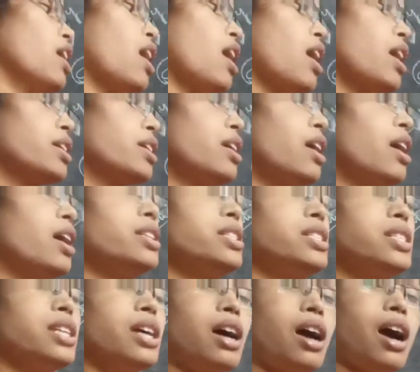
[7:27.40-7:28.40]
organ
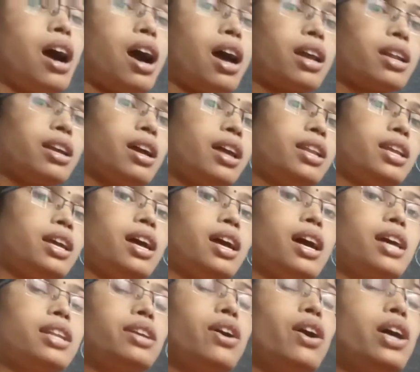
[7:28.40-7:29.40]

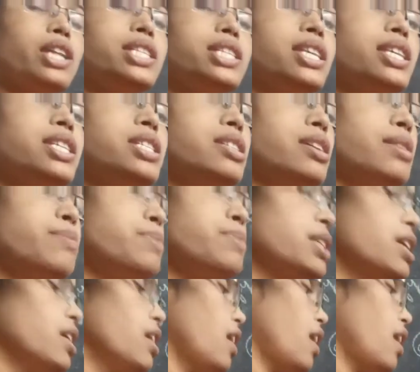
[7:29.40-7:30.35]
systems,